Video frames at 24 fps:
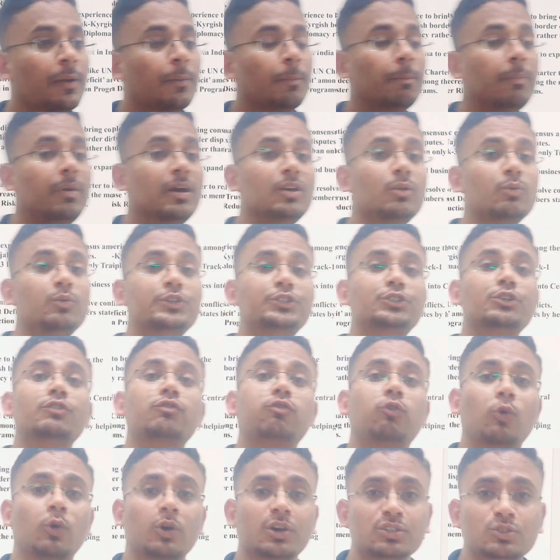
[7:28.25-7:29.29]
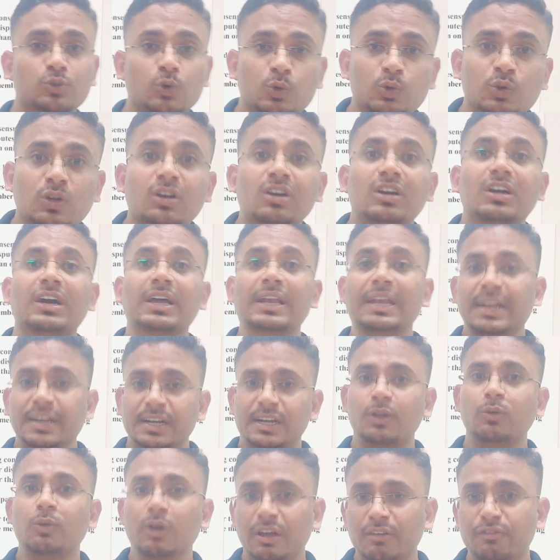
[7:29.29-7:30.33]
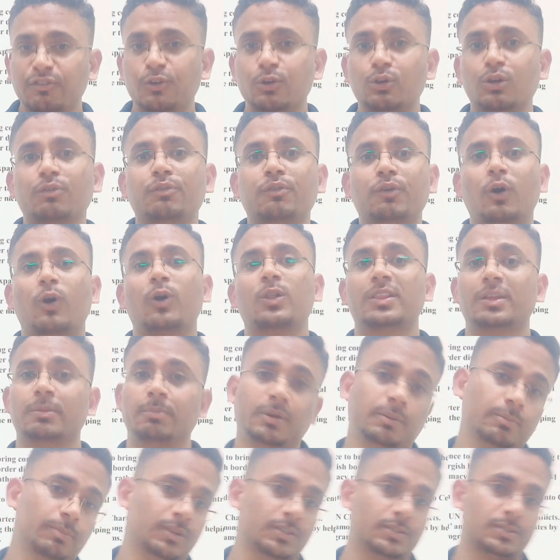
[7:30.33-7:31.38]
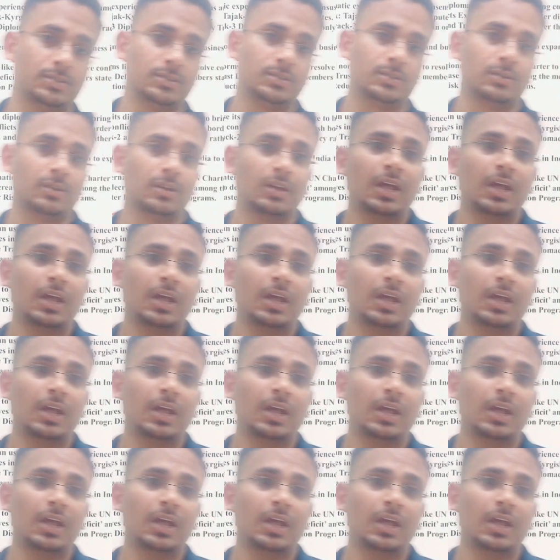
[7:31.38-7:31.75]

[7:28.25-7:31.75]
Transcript: but we should focus on the collective effort of all the members.